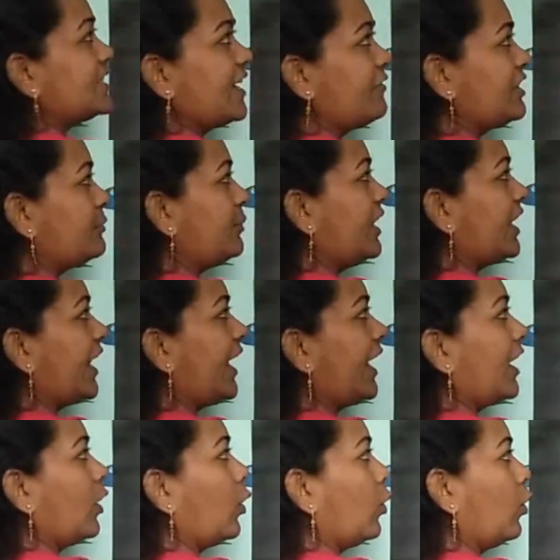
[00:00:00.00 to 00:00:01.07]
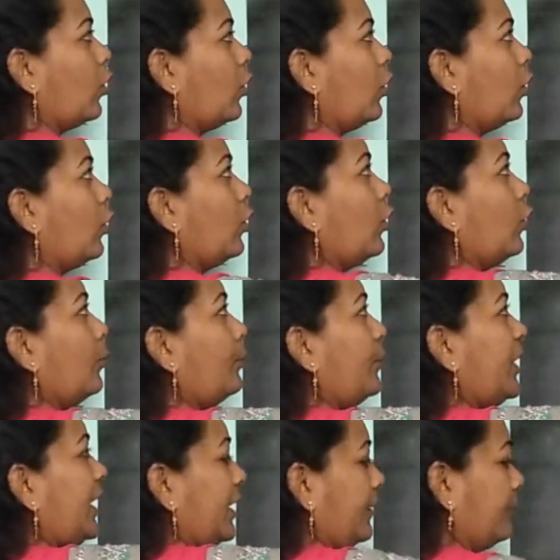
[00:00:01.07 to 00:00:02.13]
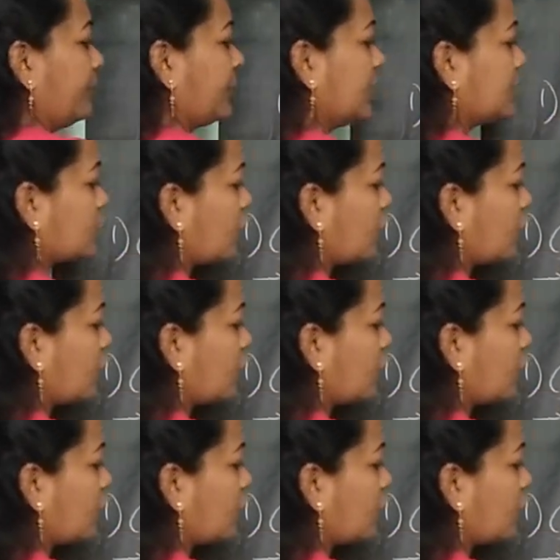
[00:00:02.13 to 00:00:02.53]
me, ray, O-P. So write